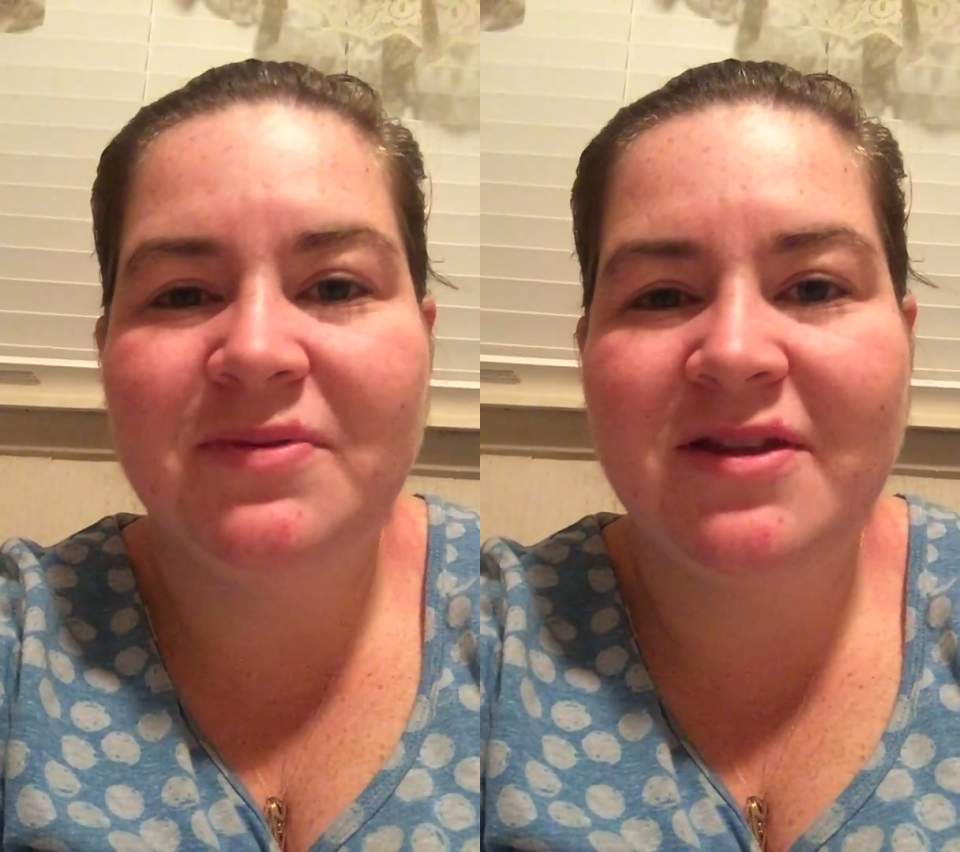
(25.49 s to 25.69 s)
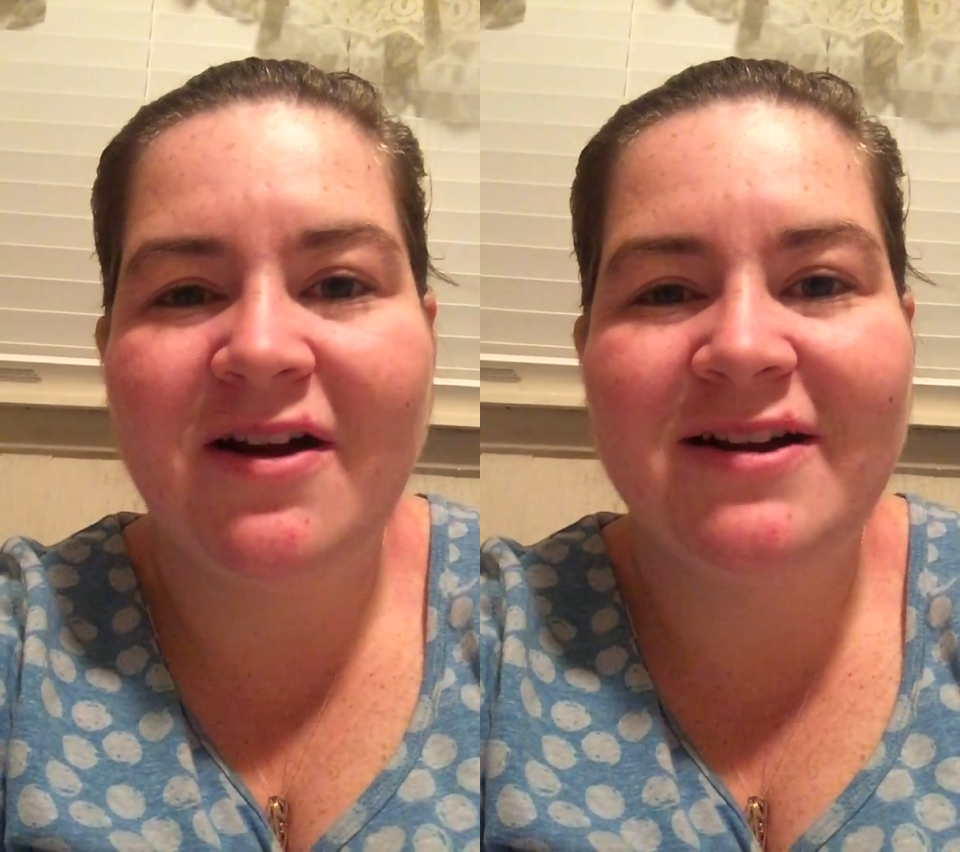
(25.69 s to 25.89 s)

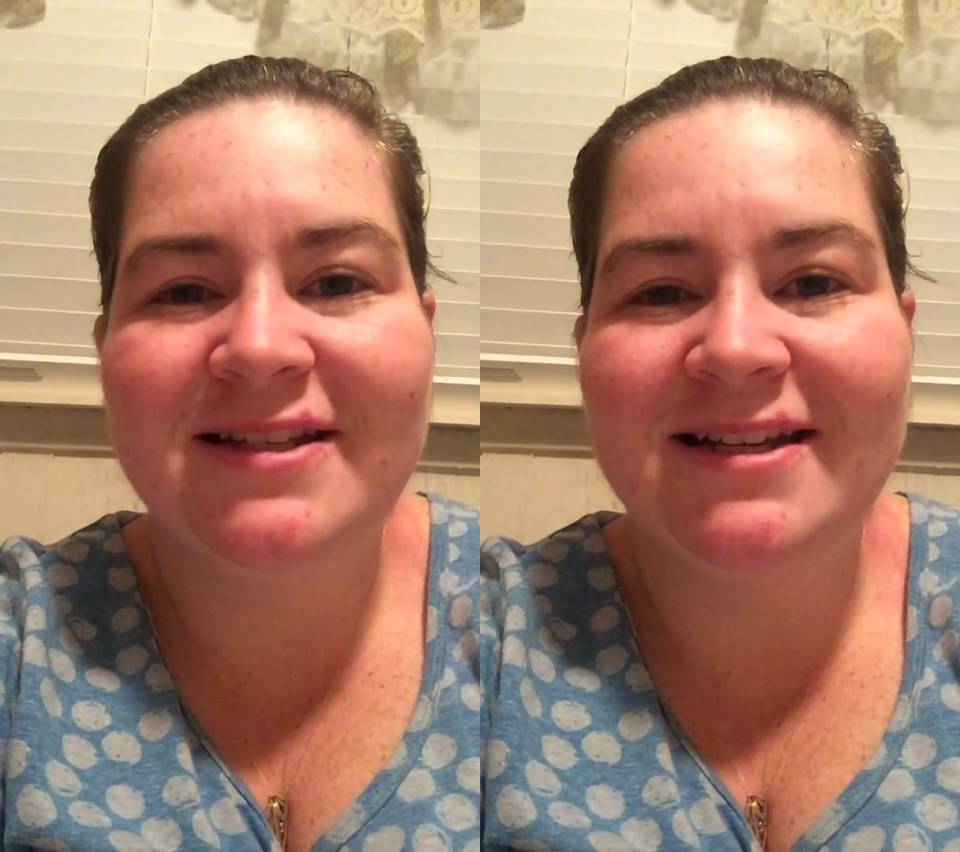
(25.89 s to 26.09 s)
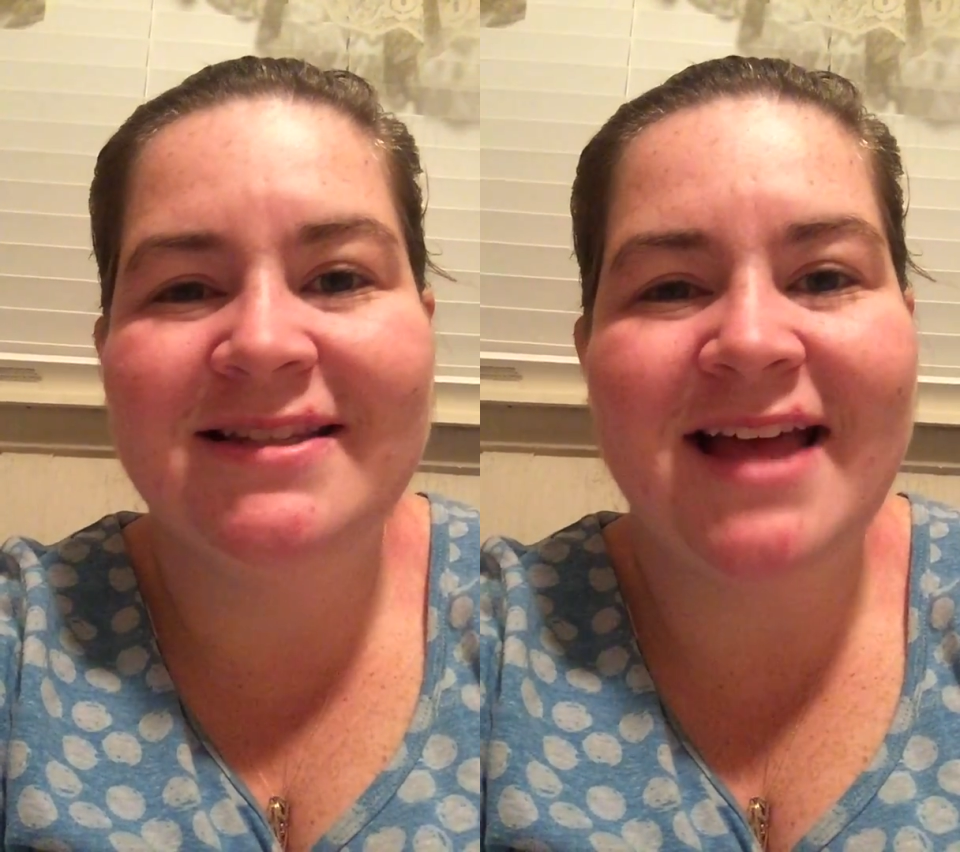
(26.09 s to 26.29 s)
with our
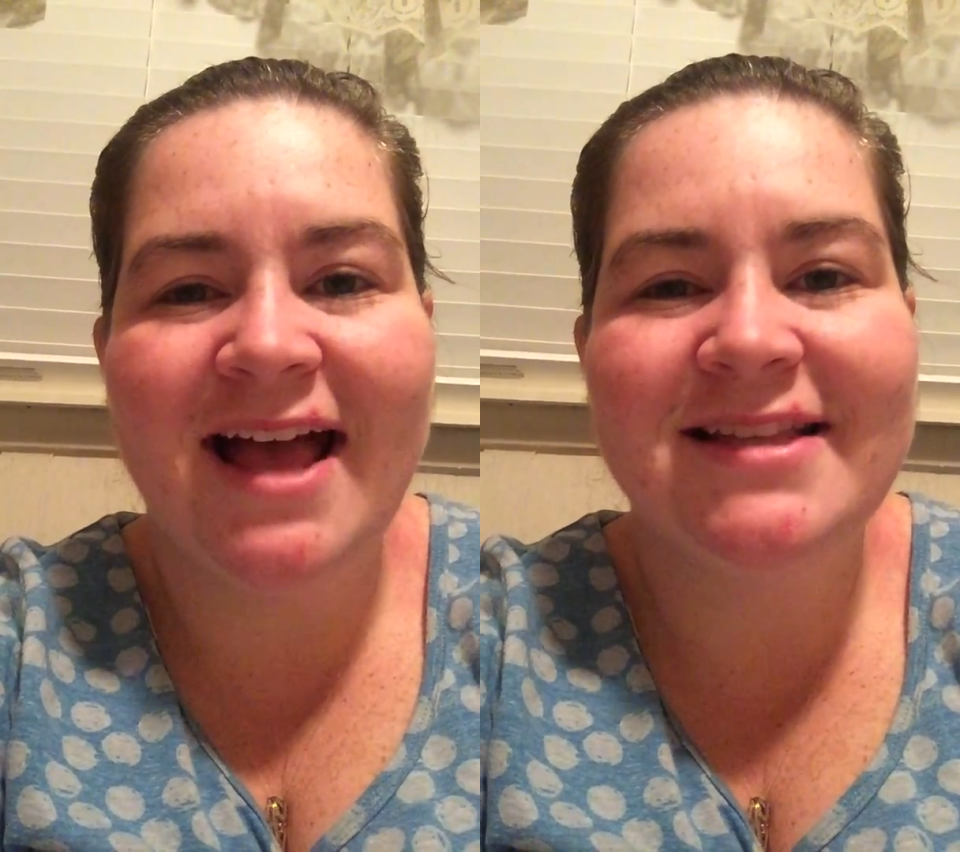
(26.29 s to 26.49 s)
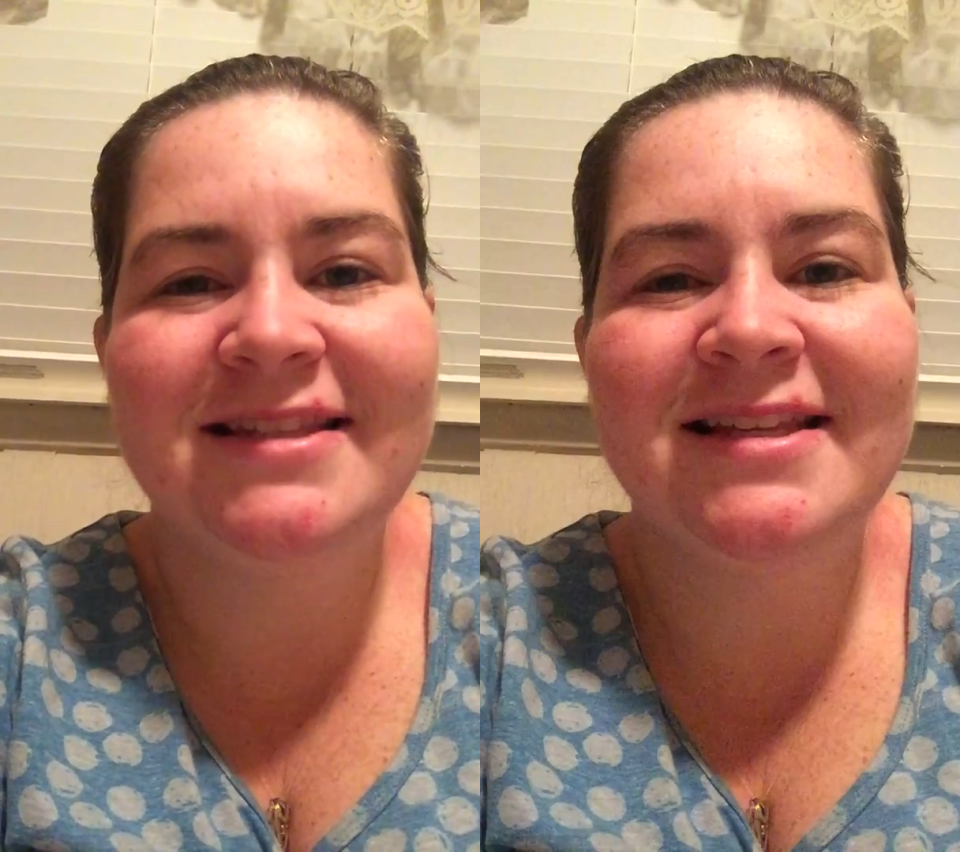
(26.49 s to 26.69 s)

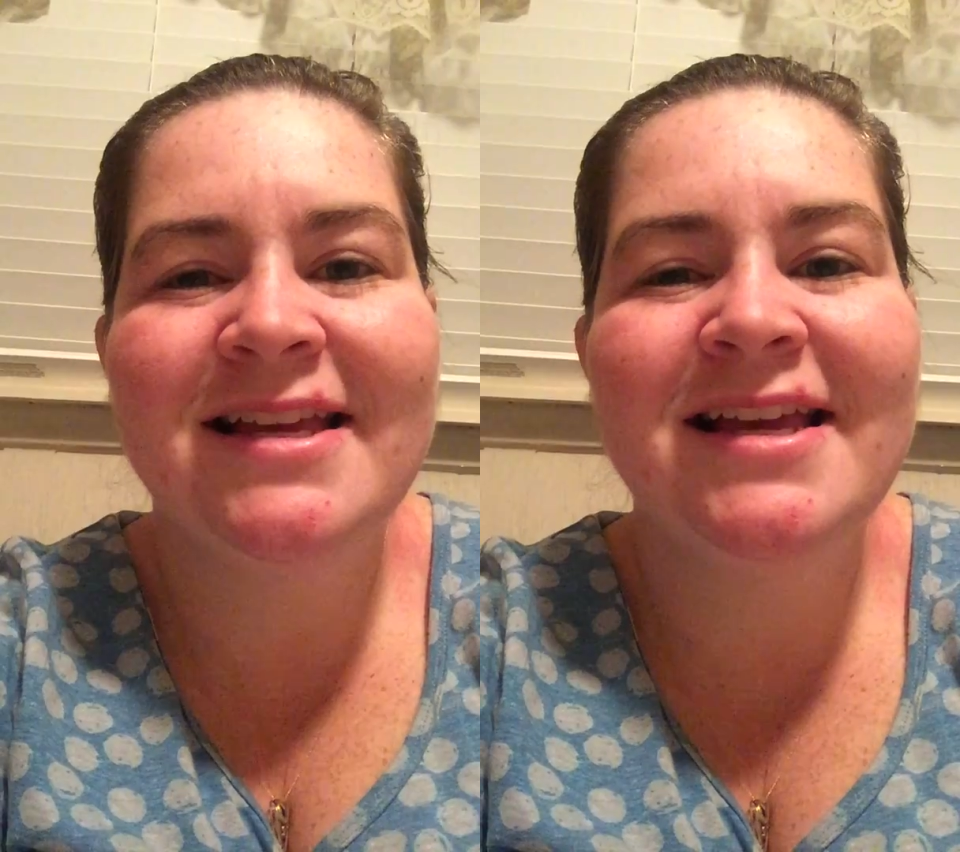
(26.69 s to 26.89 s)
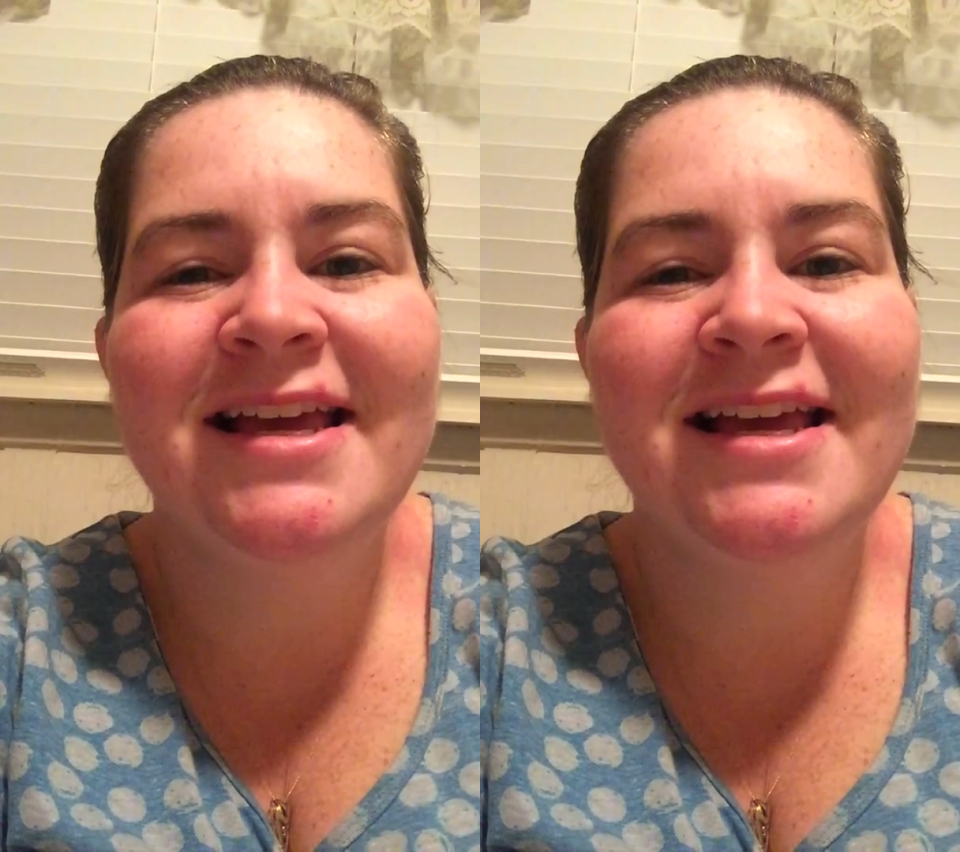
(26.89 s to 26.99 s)
success.